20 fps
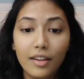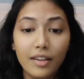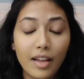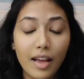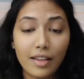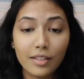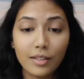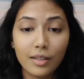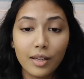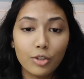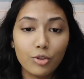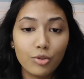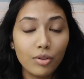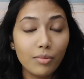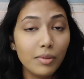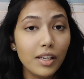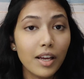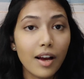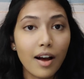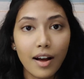has an
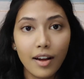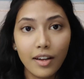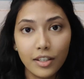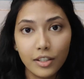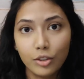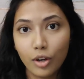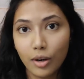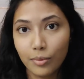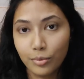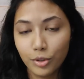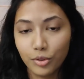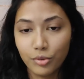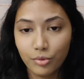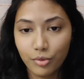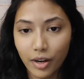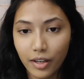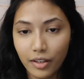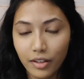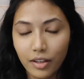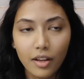extremely high adoption
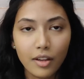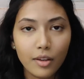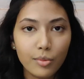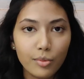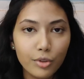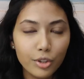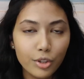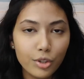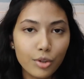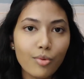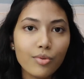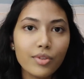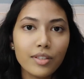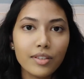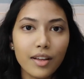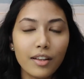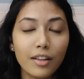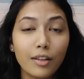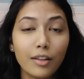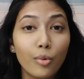rate, which shows
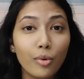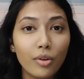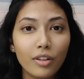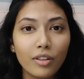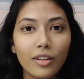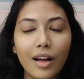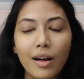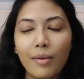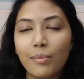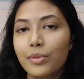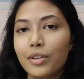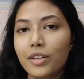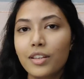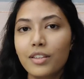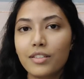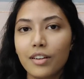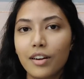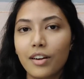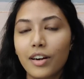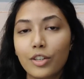that local
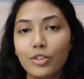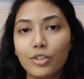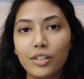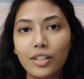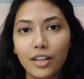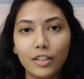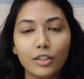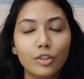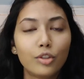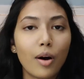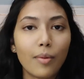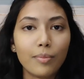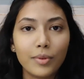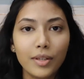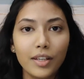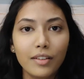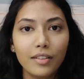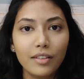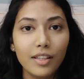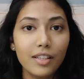companies are actually
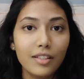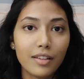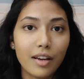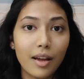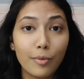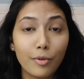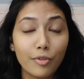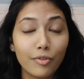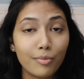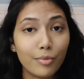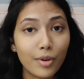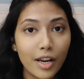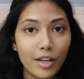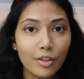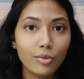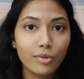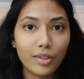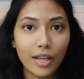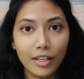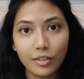adopting these type of brand
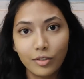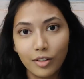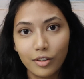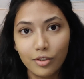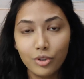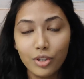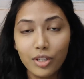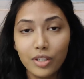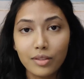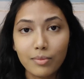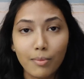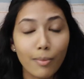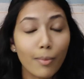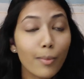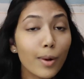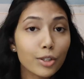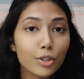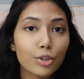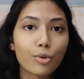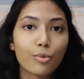new technologies
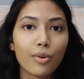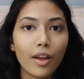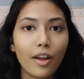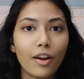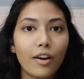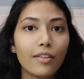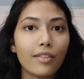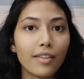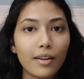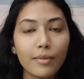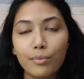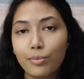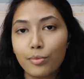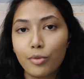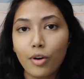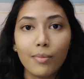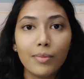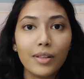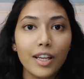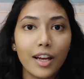much quicker than
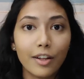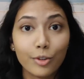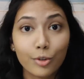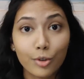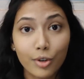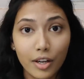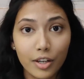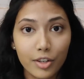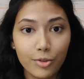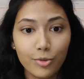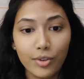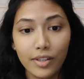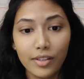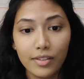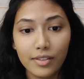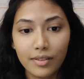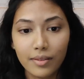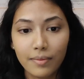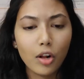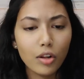probably other
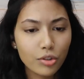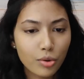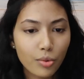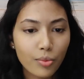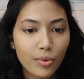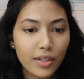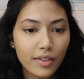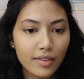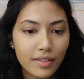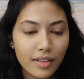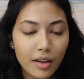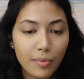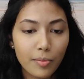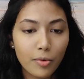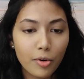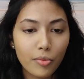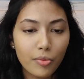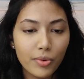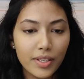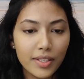countries. Also within
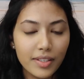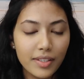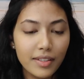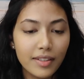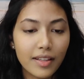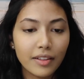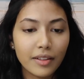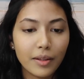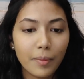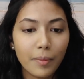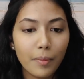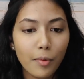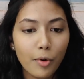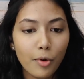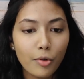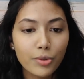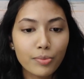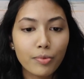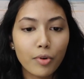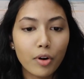Singapore, we see that the most